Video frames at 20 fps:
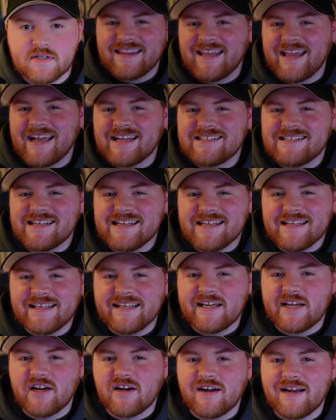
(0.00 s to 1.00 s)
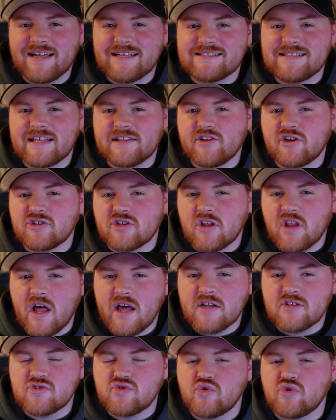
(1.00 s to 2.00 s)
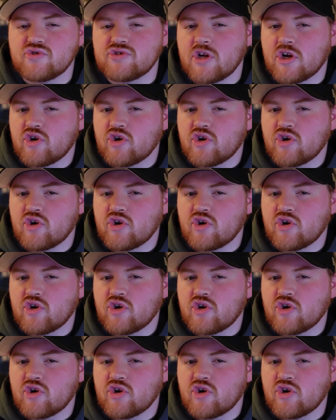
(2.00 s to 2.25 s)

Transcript: The idea here is that there's a lot of schools